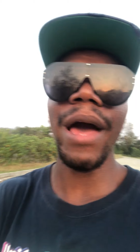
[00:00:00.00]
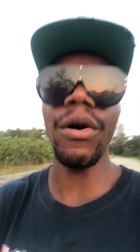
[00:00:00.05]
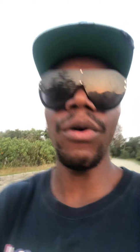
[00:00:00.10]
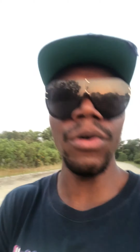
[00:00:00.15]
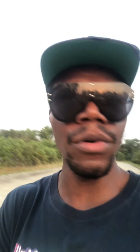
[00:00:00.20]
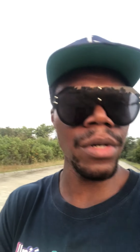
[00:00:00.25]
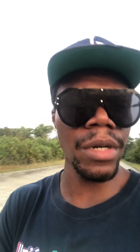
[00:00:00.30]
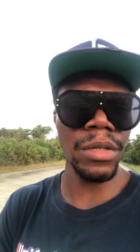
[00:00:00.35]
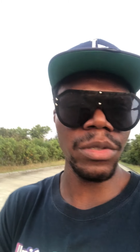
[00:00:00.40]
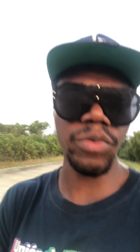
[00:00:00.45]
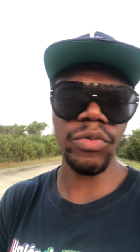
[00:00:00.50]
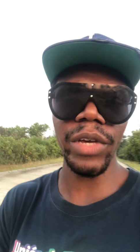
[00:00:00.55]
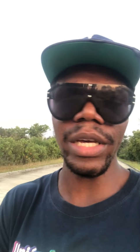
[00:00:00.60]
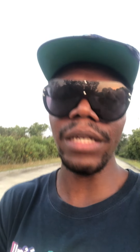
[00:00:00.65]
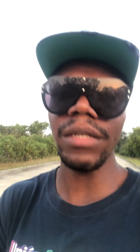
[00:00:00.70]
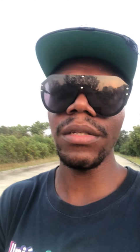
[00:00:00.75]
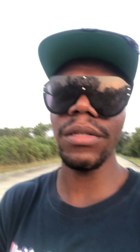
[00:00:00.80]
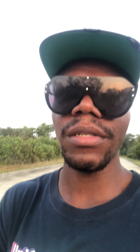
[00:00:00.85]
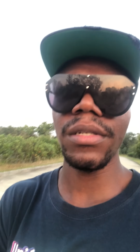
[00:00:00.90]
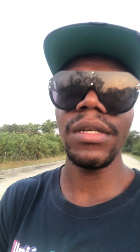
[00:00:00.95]
all those
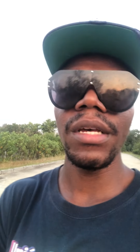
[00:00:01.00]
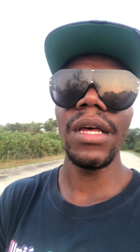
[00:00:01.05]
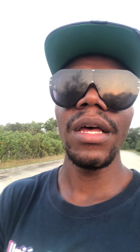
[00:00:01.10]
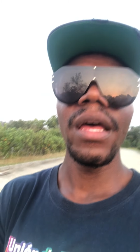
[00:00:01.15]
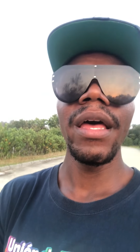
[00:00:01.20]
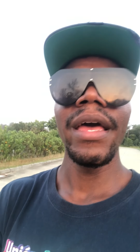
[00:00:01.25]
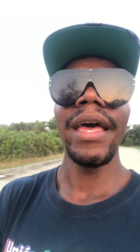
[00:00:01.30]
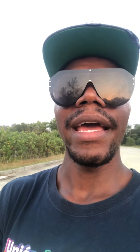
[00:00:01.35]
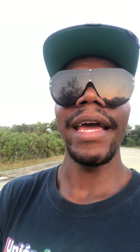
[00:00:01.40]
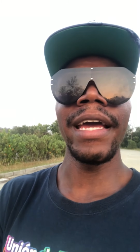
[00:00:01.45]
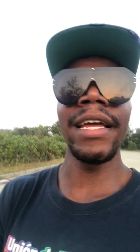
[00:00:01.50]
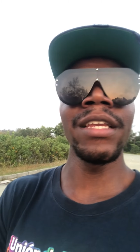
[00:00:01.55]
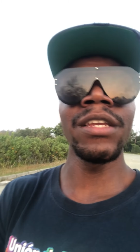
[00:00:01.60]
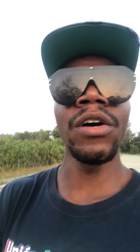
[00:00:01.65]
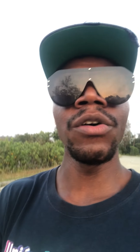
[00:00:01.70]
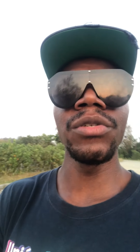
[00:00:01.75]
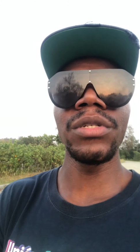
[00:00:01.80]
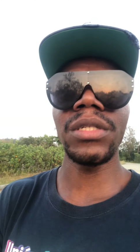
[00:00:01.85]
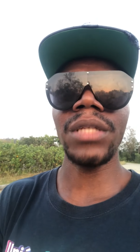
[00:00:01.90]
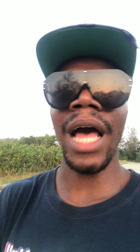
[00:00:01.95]
things. In
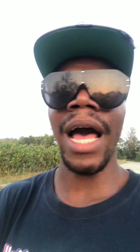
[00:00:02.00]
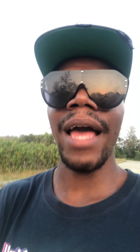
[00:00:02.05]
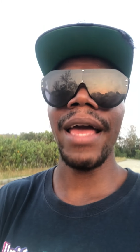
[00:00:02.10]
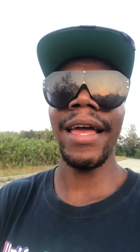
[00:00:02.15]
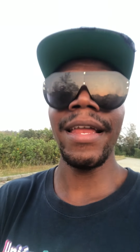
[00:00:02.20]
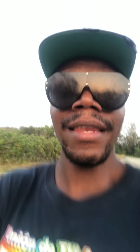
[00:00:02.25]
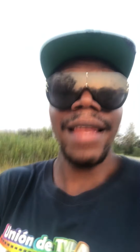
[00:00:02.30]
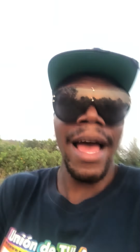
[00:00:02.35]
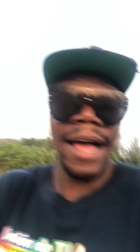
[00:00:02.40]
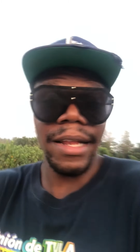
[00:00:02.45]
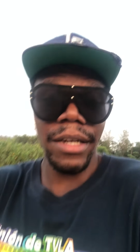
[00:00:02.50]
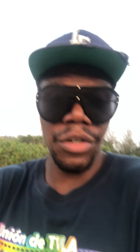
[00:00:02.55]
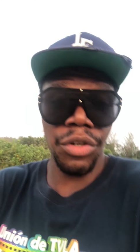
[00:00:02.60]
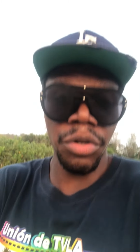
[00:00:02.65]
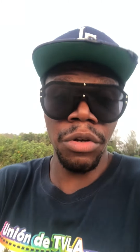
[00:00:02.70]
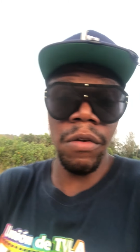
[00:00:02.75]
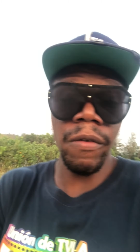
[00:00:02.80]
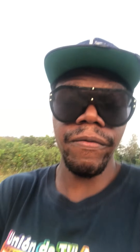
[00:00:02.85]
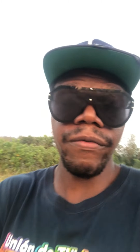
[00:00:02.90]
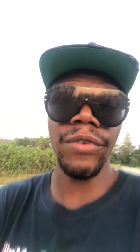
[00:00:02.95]
that
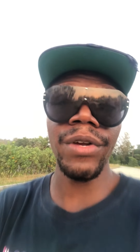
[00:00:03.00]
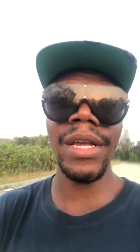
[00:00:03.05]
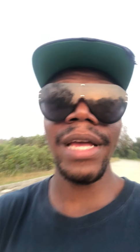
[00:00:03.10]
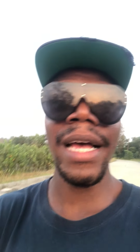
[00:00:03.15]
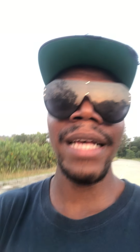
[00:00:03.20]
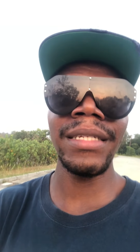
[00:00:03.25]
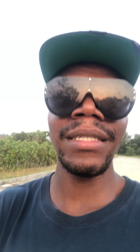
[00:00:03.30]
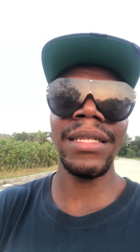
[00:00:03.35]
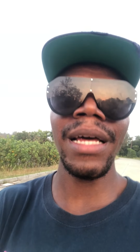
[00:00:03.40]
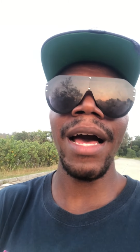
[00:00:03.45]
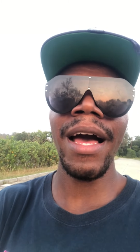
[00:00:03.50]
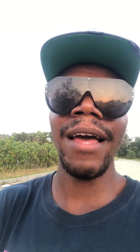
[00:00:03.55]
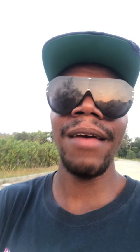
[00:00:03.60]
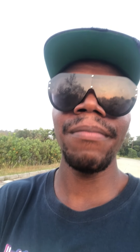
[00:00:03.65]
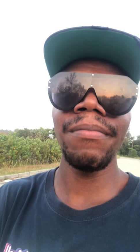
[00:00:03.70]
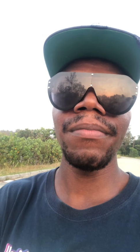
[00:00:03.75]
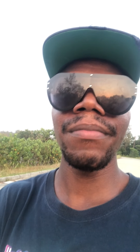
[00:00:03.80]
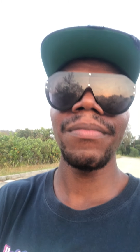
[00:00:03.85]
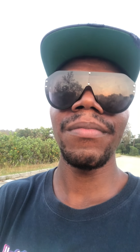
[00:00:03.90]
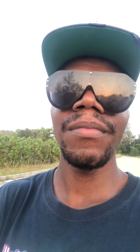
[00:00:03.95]
2-3 years
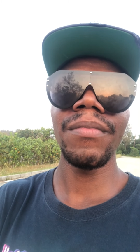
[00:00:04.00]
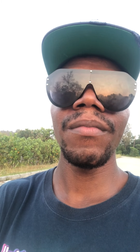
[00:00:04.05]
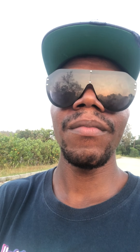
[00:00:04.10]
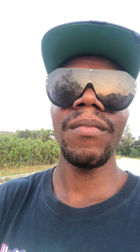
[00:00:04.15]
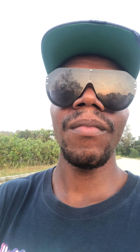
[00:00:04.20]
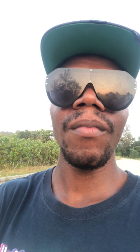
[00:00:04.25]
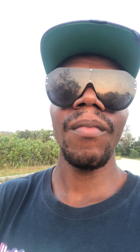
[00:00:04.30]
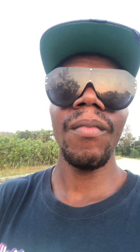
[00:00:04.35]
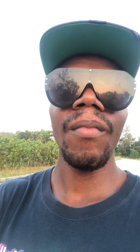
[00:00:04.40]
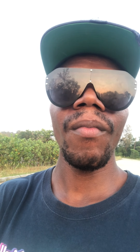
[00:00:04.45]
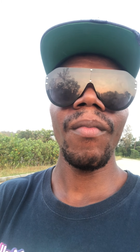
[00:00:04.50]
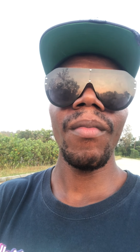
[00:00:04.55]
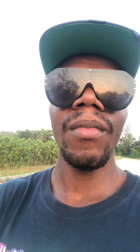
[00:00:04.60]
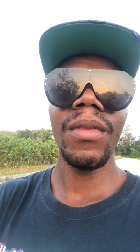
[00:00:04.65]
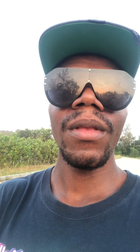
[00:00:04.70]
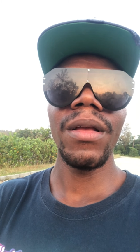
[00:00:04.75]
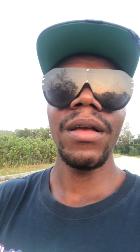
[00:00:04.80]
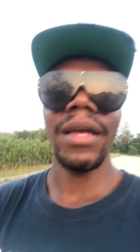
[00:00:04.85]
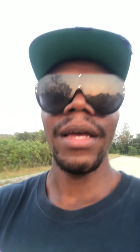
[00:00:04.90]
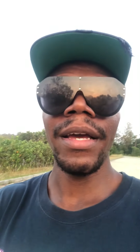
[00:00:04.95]
time,
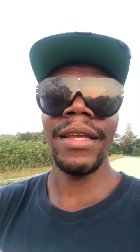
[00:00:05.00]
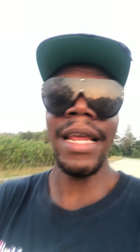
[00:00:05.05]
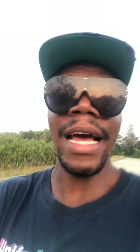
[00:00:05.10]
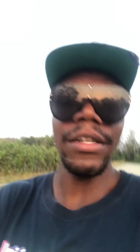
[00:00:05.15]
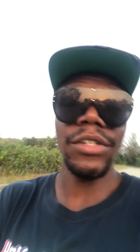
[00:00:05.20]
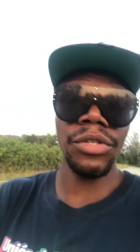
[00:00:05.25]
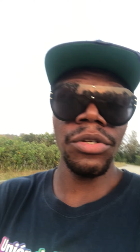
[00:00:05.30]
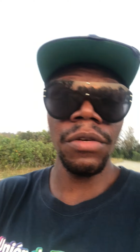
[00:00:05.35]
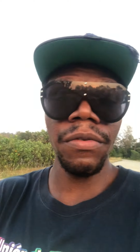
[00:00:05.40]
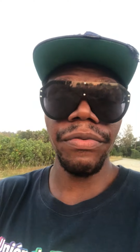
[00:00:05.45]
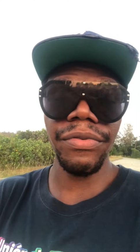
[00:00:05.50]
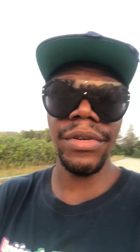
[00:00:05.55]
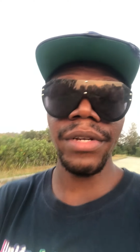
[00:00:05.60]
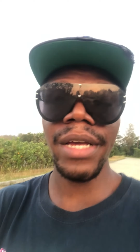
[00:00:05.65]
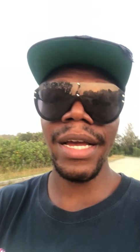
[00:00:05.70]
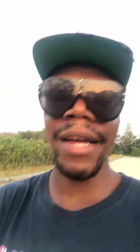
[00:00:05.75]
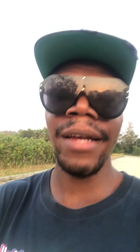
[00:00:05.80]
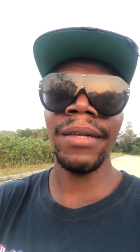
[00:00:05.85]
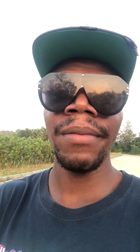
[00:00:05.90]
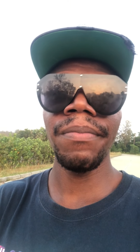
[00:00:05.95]
in that 2-3
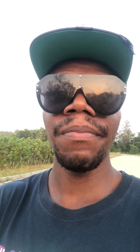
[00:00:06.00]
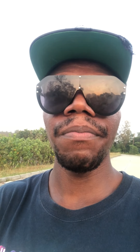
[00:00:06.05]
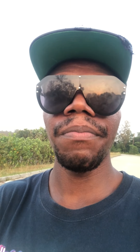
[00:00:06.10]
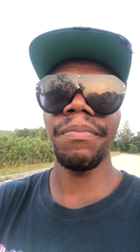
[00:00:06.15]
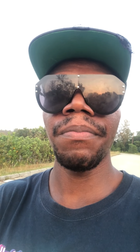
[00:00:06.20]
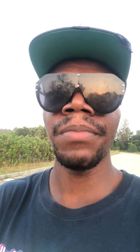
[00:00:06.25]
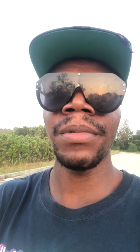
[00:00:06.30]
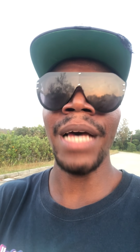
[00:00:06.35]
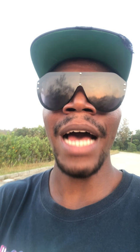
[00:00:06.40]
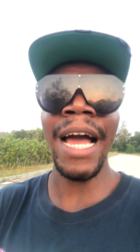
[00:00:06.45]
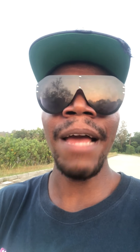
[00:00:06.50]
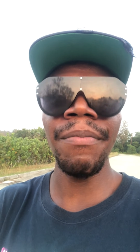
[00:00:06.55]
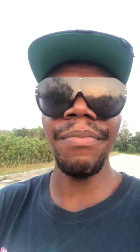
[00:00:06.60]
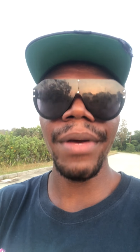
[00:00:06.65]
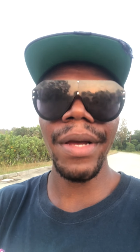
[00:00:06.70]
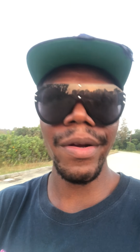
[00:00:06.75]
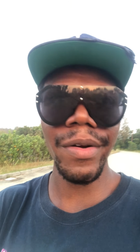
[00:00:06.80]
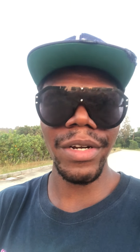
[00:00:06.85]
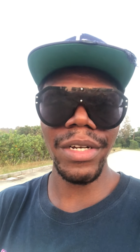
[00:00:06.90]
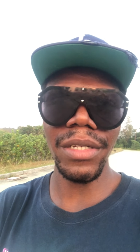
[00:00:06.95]
year time
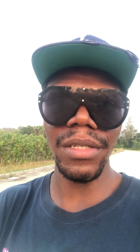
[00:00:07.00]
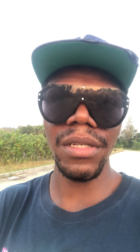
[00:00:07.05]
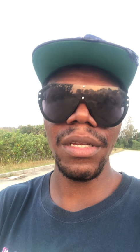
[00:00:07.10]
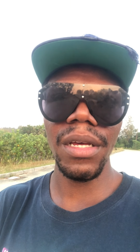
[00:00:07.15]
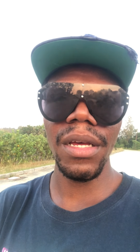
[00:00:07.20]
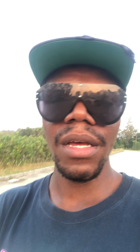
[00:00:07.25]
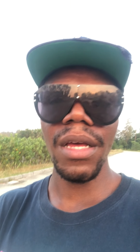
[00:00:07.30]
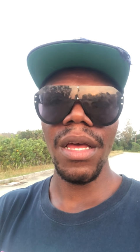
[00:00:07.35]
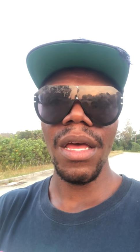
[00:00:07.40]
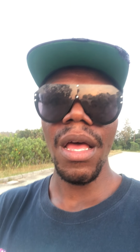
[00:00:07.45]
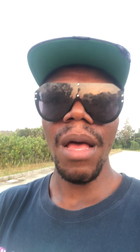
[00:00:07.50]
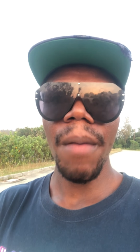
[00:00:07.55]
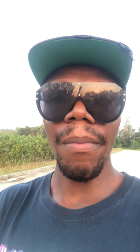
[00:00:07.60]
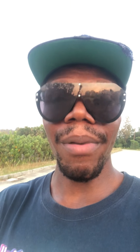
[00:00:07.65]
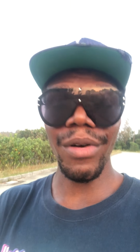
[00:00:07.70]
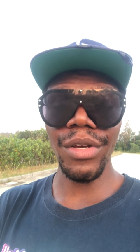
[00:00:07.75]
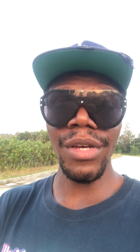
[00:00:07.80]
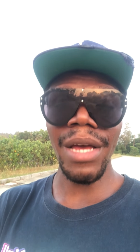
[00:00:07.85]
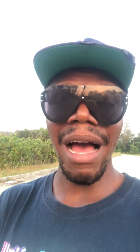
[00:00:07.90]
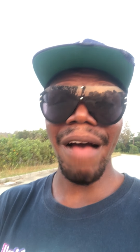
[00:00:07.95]
period, but
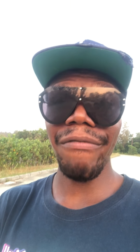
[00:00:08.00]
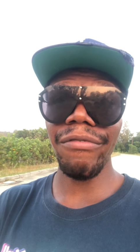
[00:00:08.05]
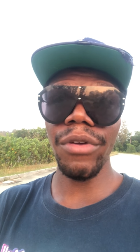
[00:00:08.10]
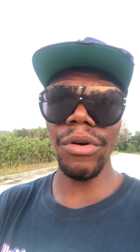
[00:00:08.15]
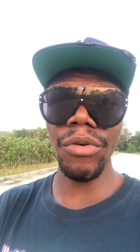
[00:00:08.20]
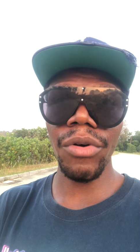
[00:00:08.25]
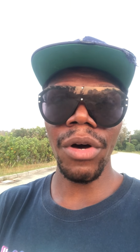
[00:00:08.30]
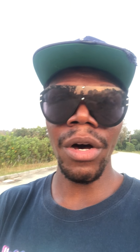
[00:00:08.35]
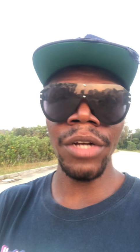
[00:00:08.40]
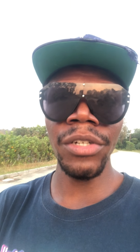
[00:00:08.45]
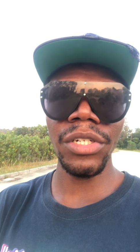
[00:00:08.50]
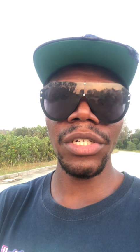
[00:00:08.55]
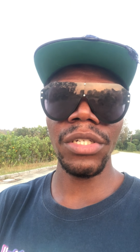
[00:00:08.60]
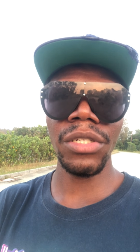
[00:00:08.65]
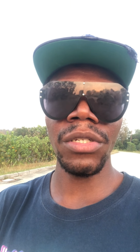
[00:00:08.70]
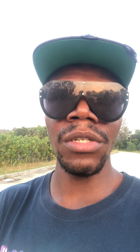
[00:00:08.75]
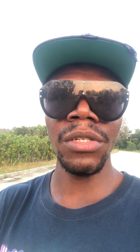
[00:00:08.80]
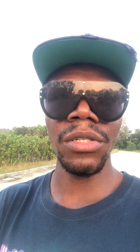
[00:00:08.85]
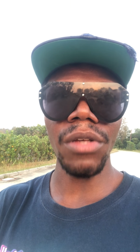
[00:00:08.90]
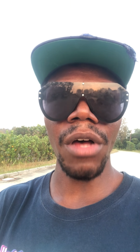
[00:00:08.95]
you have no
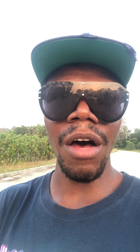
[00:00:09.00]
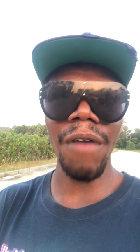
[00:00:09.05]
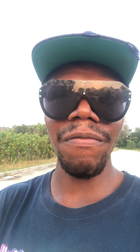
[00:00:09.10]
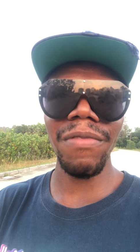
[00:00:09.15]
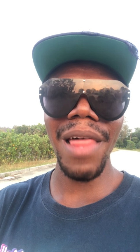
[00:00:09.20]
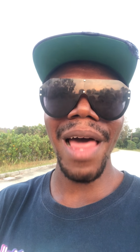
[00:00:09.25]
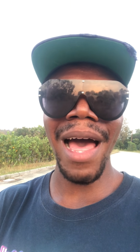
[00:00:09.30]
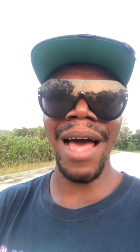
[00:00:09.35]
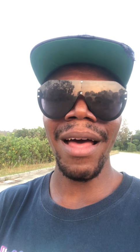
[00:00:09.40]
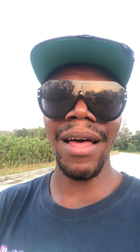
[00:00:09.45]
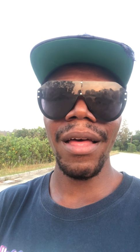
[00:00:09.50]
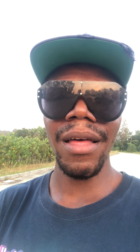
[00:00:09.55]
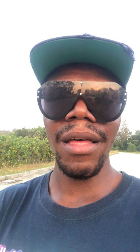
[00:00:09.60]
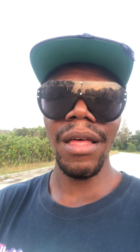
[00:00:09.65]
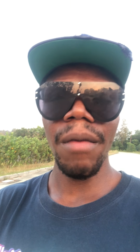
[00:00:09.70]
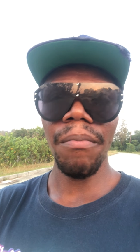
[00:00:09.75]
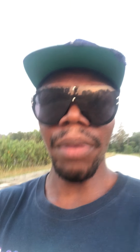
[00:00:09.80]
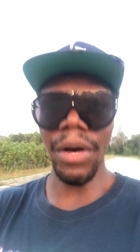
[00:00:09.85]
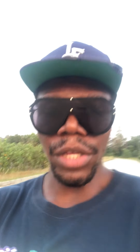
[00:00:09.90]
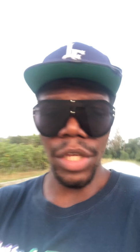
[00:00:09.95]
consciousness of that.
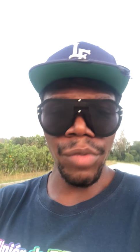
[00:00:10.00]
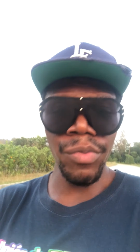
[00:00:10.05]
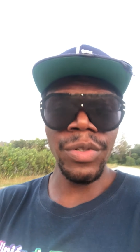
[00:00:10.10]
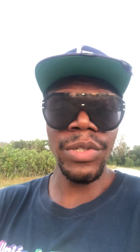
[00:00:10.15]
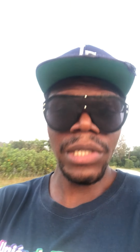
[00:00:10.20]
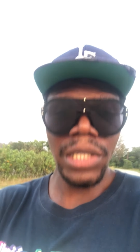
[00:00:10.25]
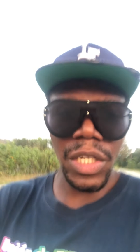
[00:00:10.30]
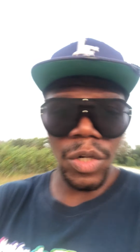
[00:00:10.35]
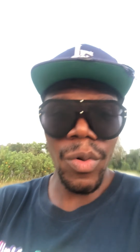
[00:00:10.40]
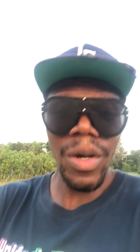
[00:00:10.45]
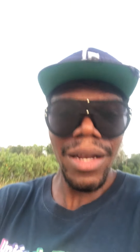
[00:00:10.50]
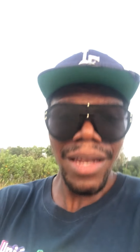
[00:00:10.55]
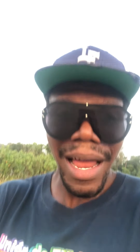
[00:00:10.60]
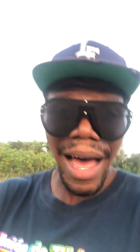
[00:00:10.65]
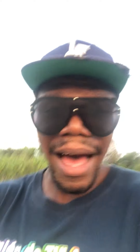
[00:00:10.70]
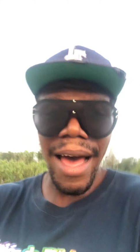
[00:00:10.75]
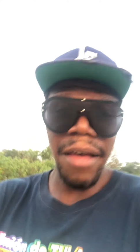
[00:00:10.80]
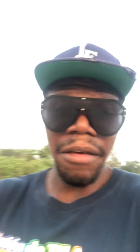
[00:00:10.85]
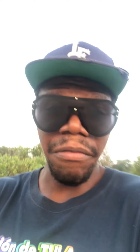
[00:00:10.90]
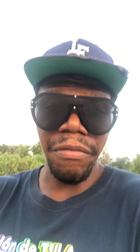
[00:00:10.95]
But you were still
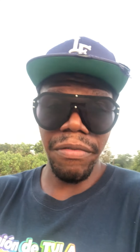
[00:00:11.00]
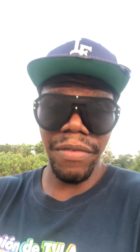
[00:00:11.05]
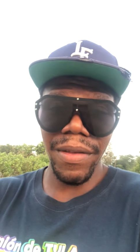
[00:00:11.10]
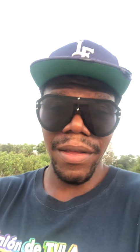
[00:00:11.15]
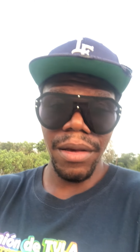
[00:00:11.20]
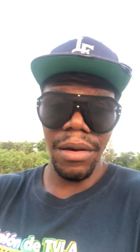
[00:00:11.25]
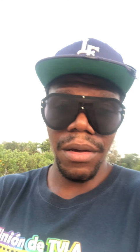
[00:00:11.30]
alive.